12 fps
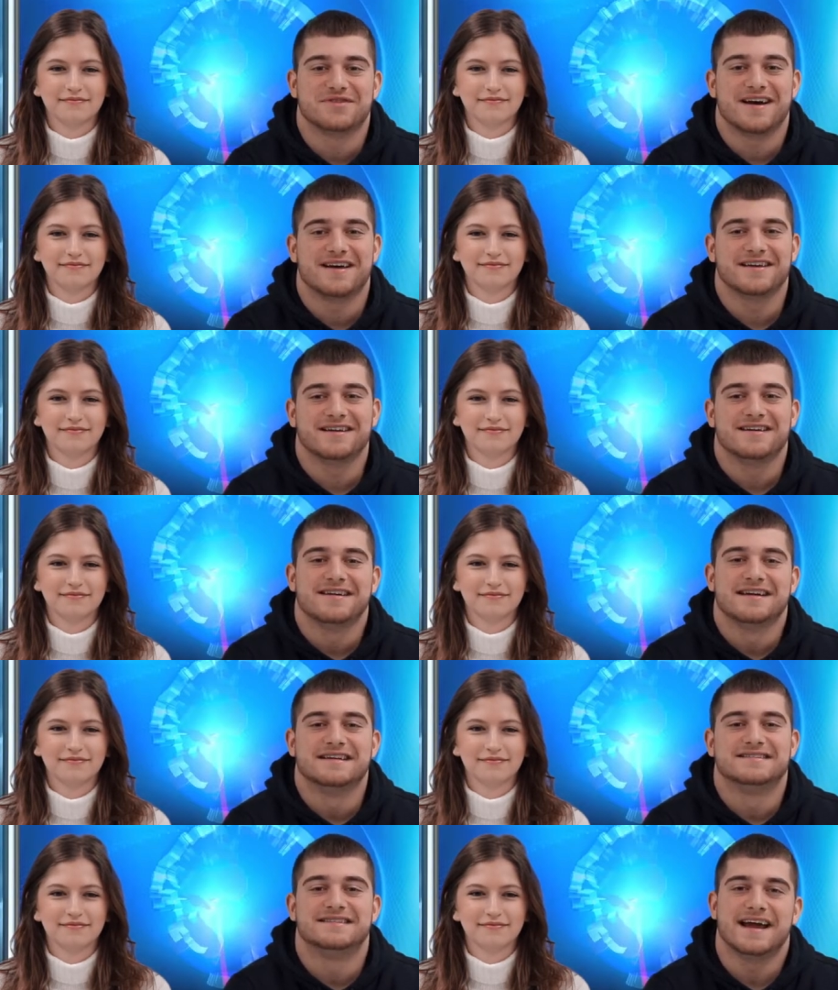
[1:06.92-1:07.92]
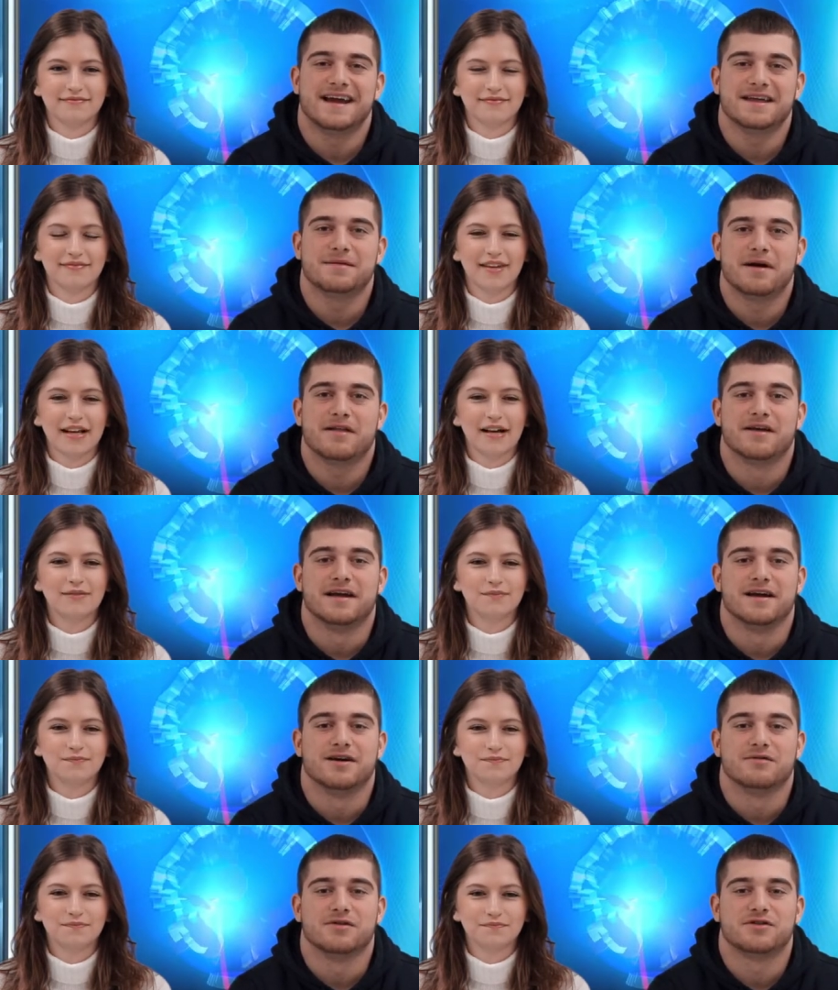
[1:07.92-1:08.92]
Speaker 1: Valley. It's Danny and Bella
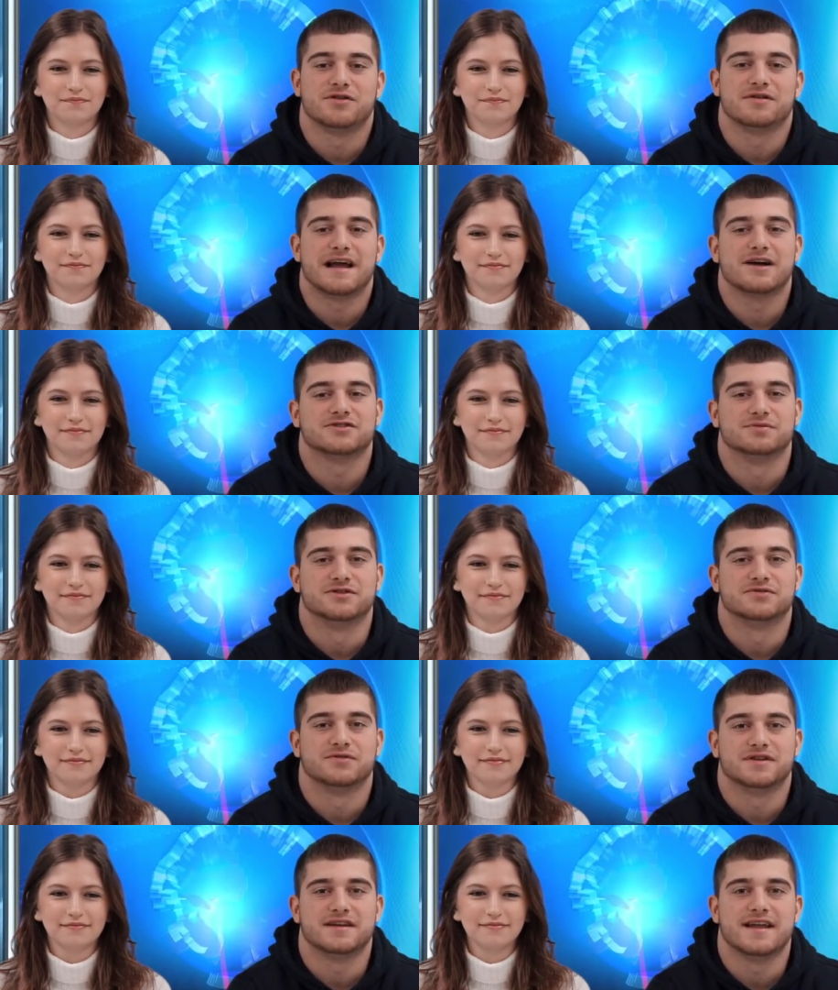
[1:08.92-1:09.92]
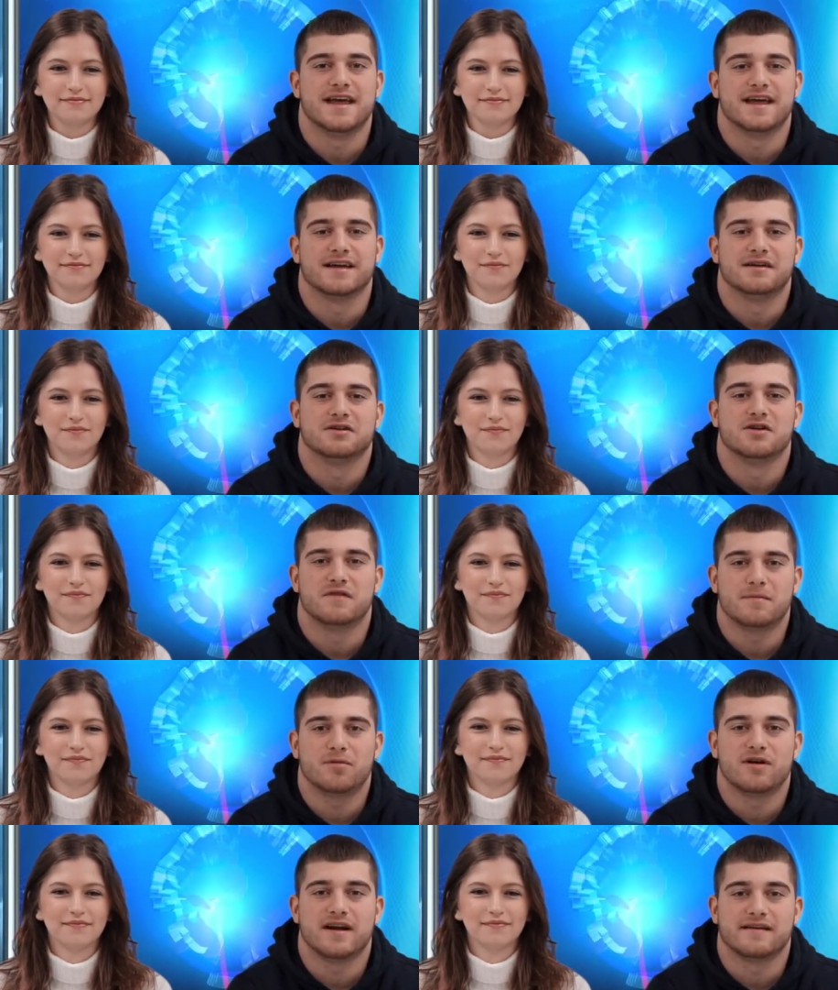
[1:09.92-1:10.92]
here with your announcements for today,
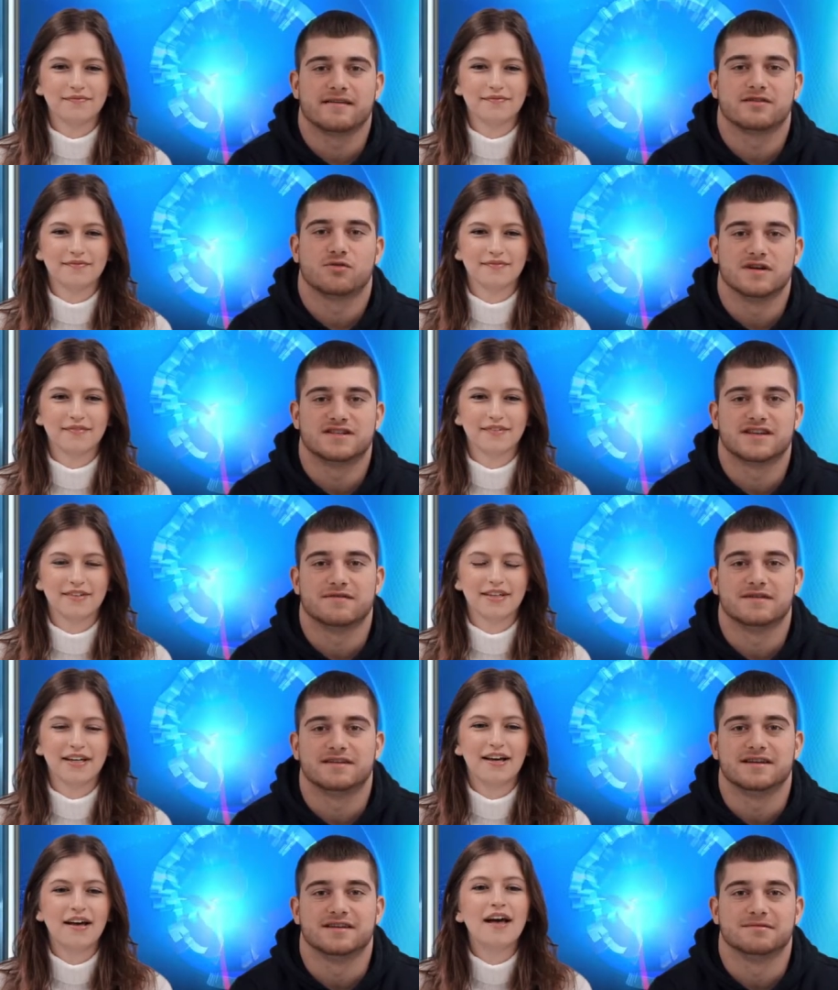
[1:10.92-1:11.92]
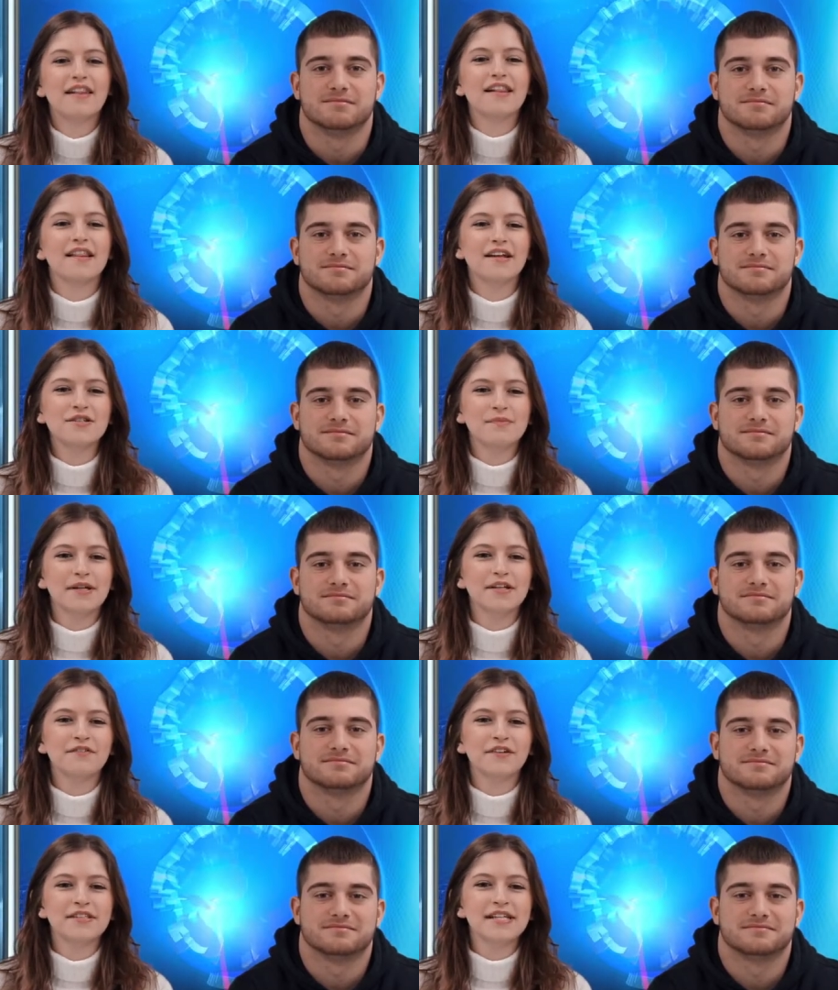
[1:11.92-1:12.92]
November 8th, 2017.
Speaker 2: The lunch
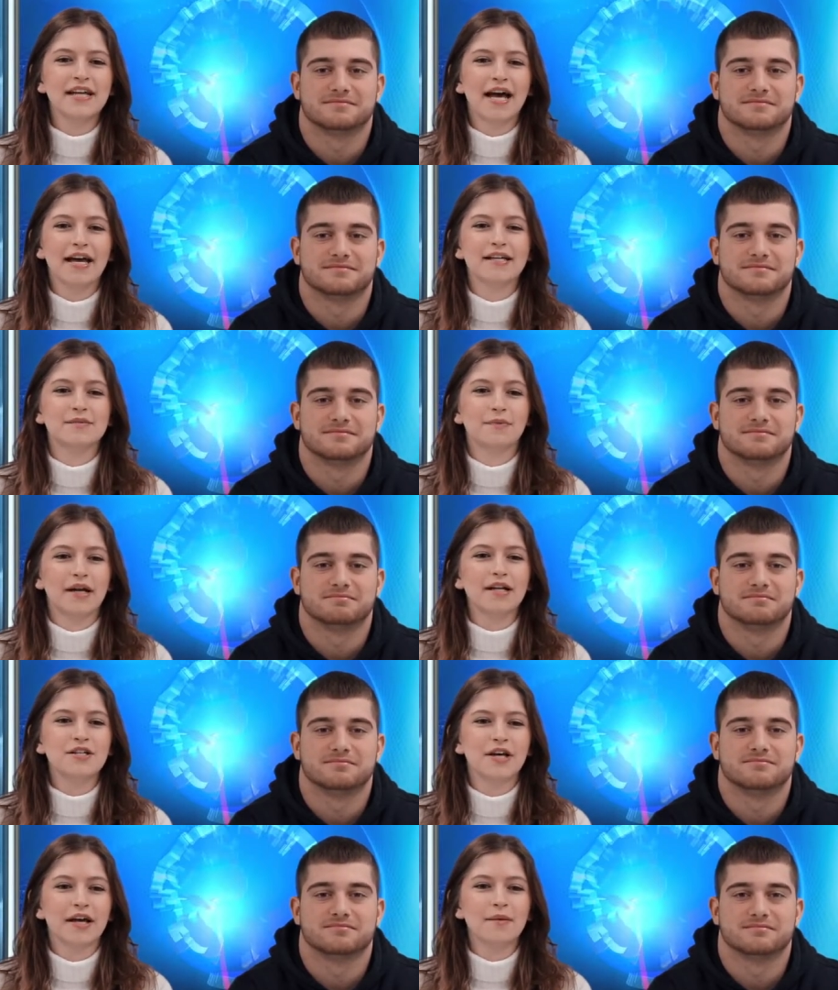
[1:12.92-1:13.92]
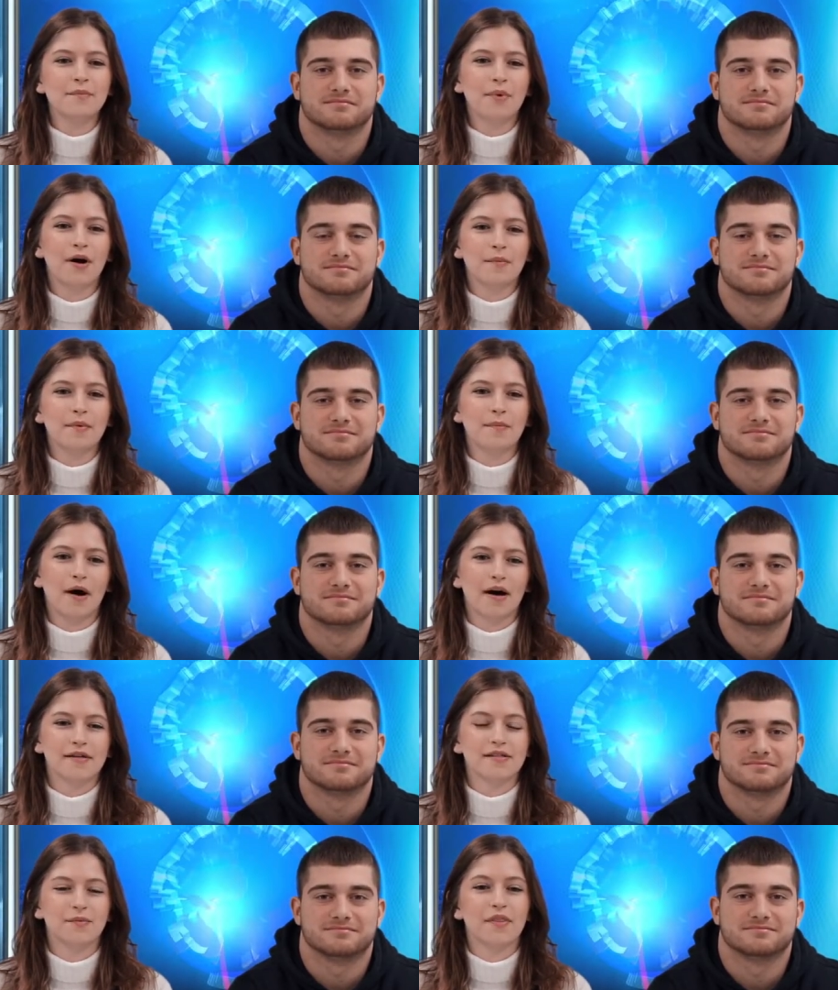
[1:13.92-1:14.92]
menu for today is breaded chicken, parm, and
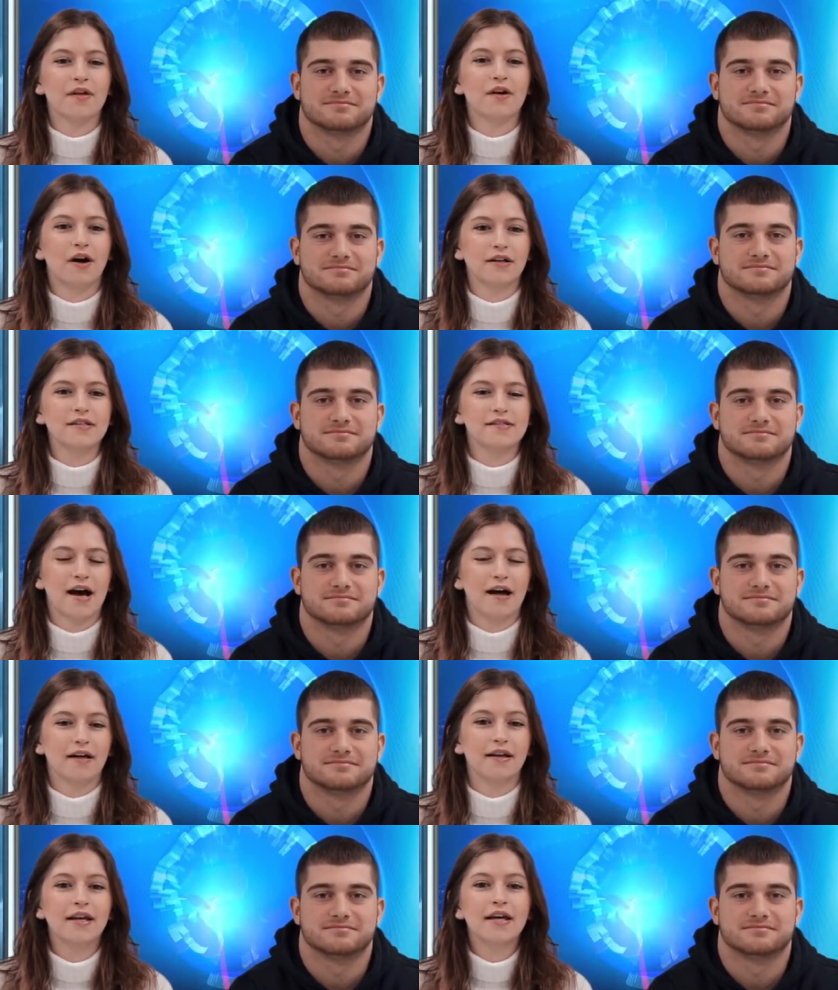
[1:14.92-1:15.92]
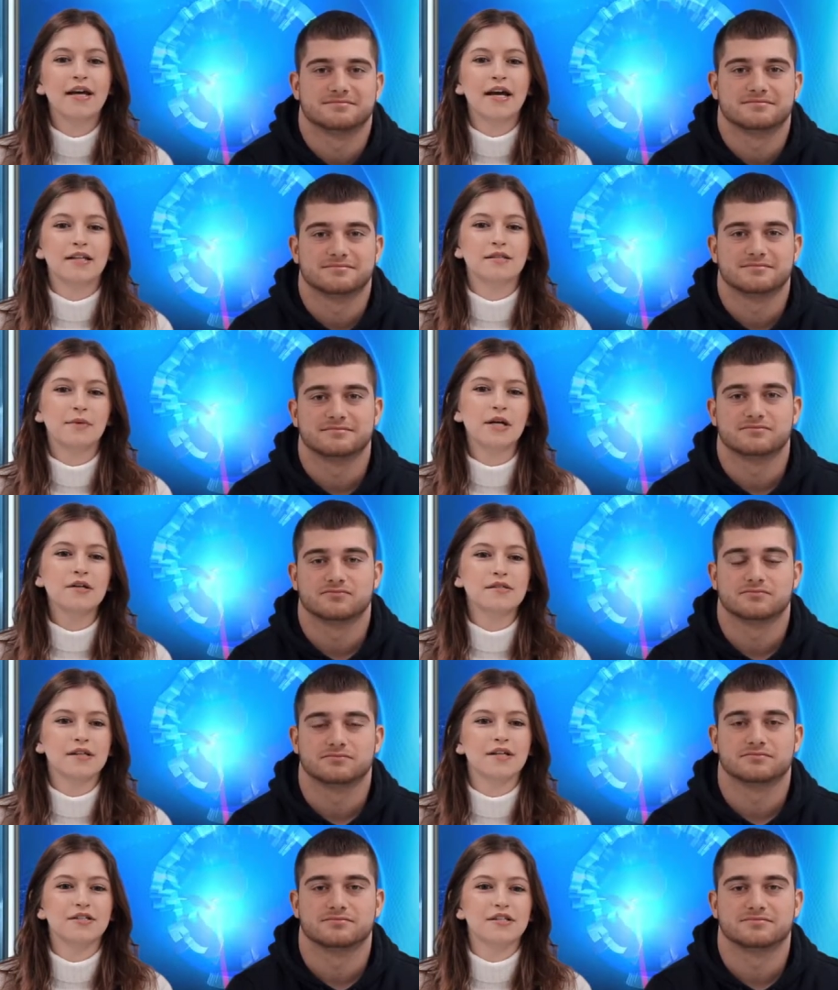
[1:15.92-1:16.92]
pasta with a garden salad, and
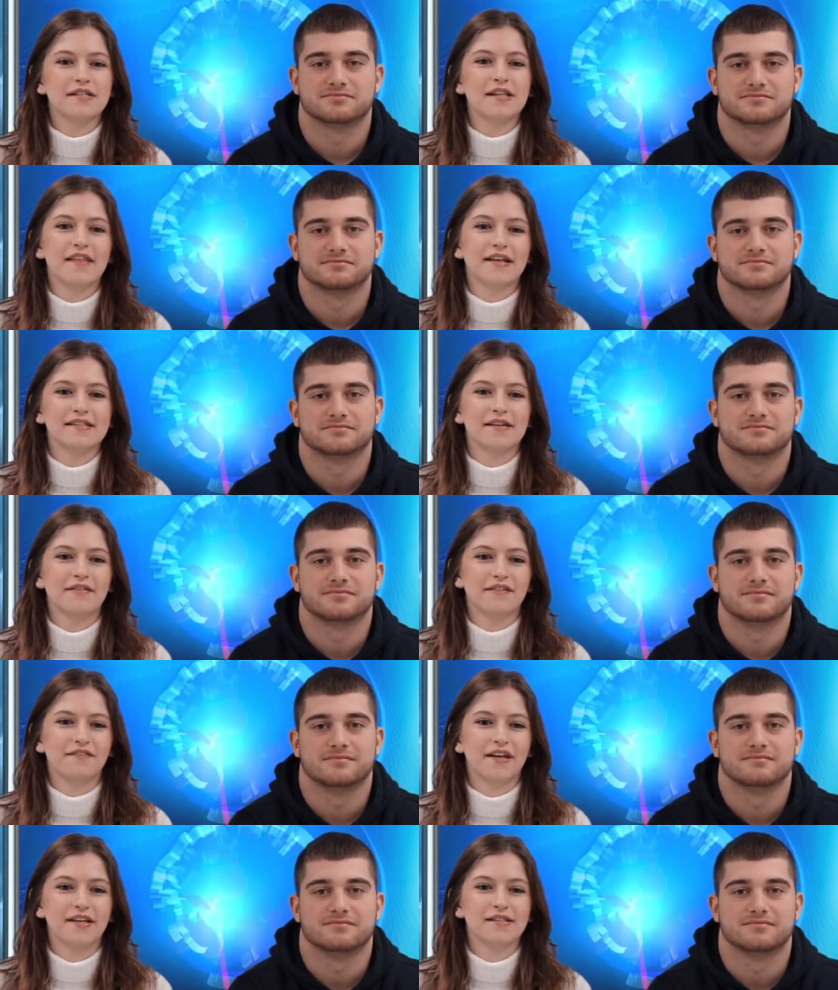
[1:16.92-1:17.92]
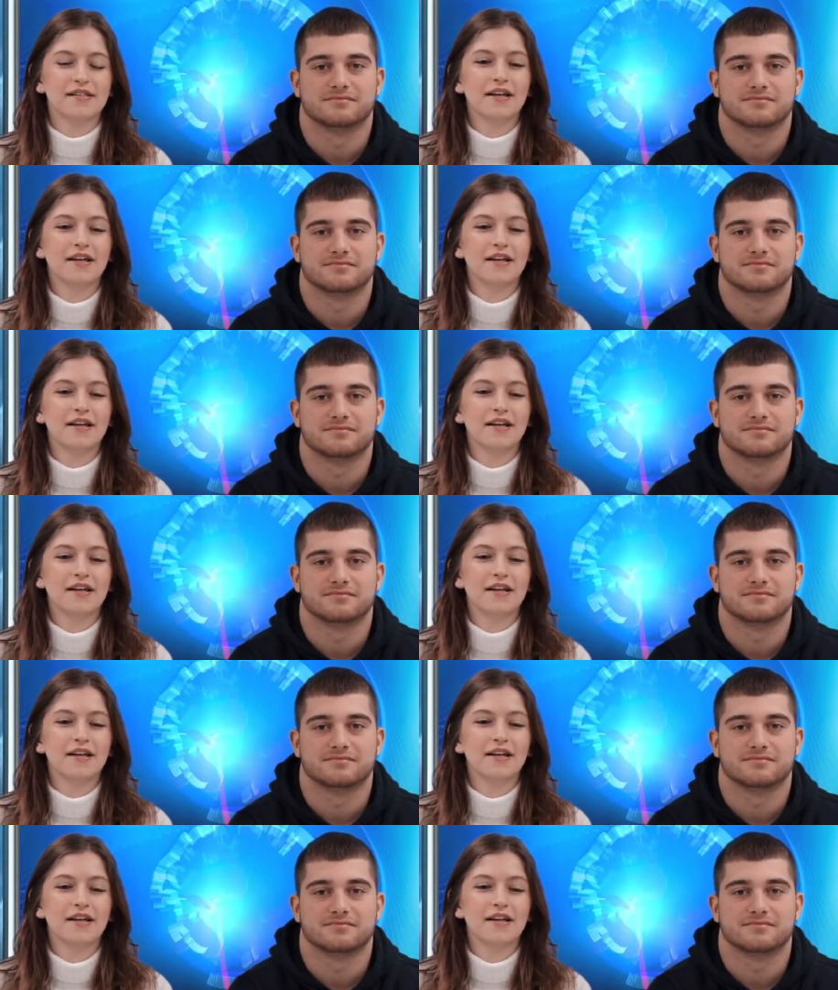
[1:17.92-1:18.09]
tomorrow's lunch is the Thanksgiving feast.